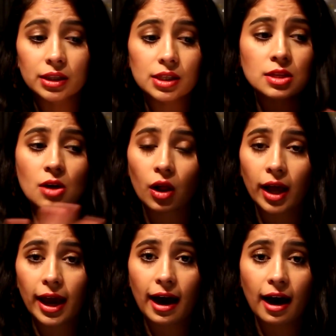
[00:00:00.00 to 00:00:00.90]
This is all
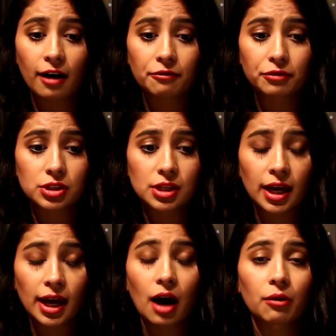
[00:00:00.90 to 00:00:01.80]
I have for
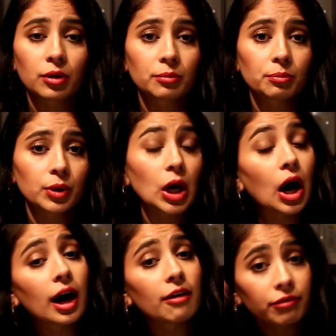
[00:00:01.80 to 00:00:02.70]
today. I will put
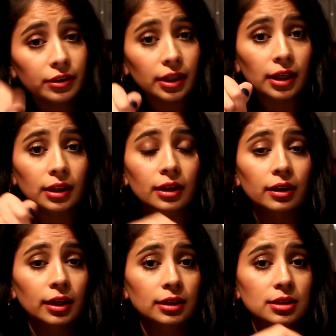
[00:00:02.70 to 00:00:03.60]
everything in the
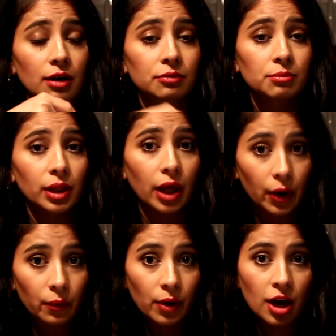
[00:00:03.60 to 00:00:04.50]
link down
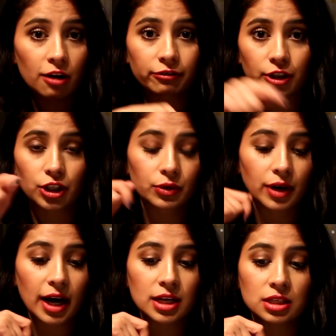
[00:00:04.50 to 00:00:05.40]
below for you
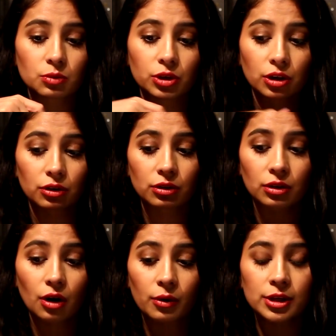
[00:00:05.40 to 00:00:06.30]
guys where you can
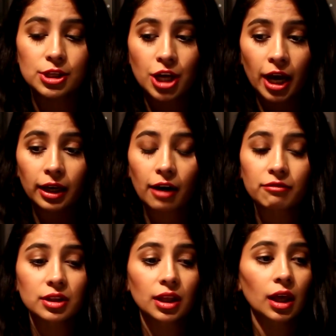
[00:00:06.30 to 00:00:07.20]
go and check
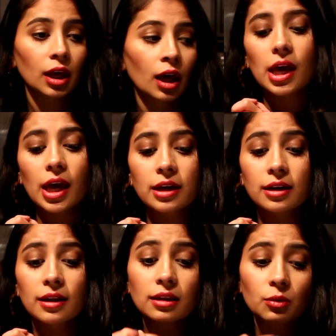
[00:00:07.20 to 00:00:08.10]
everything. And
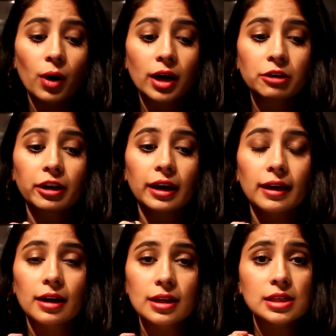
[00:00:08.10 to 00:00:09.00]
another one you can
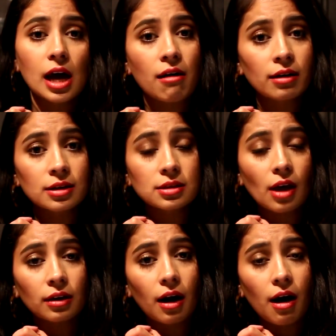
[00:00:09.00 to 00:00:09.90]
get is
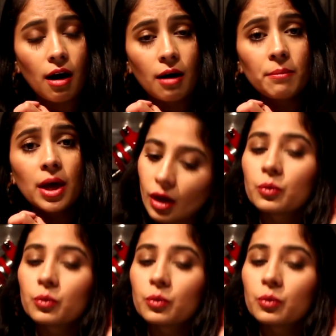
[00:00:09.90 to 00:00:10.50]
Honest.com.